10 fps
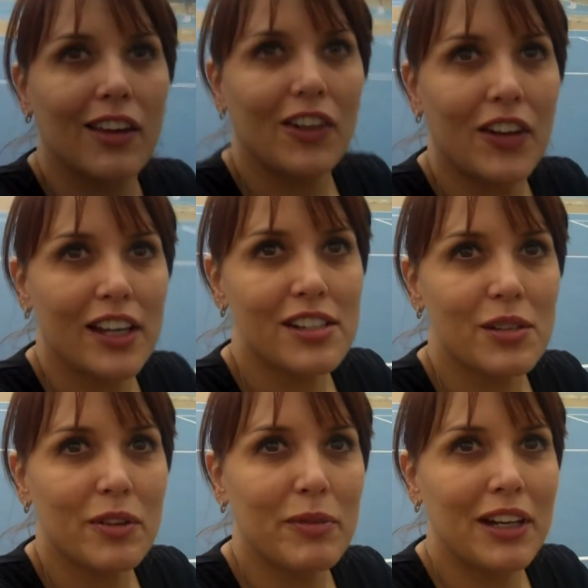Okay, so
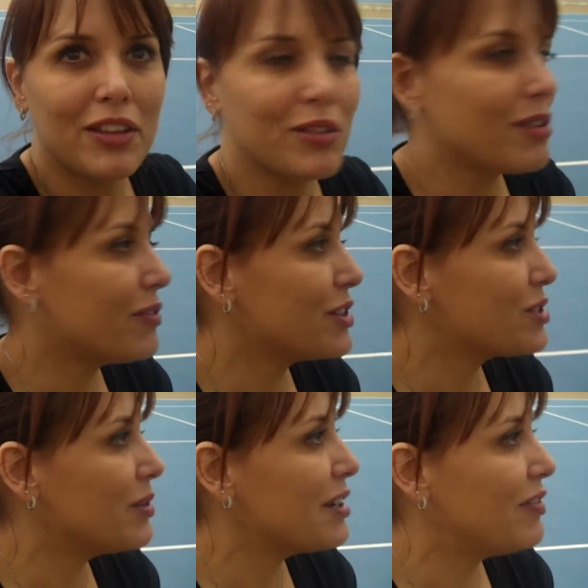we've made it through the first
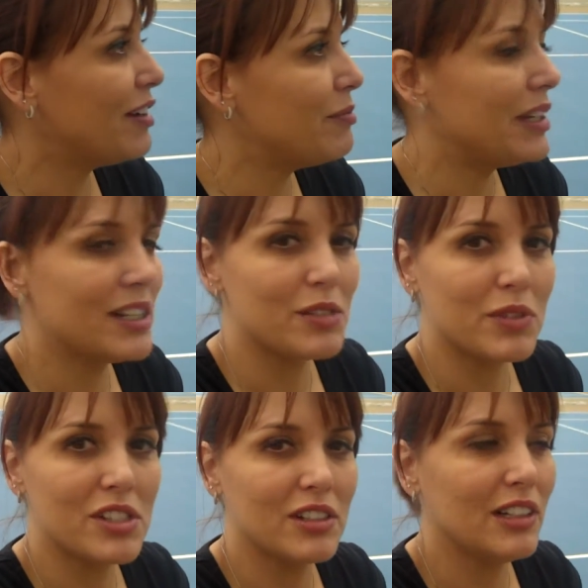25 minutes and we're
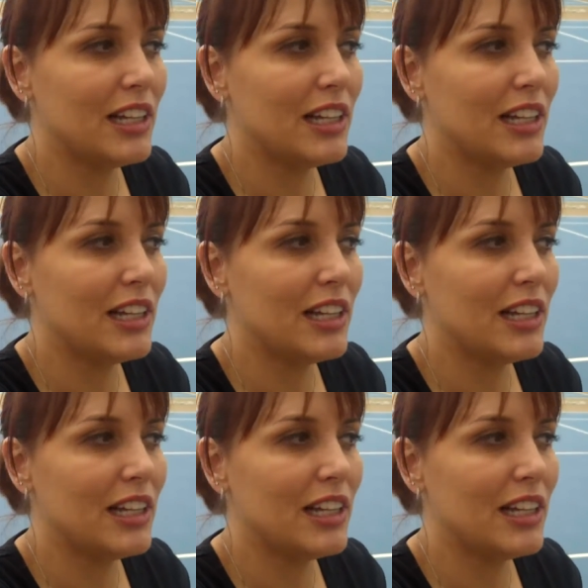still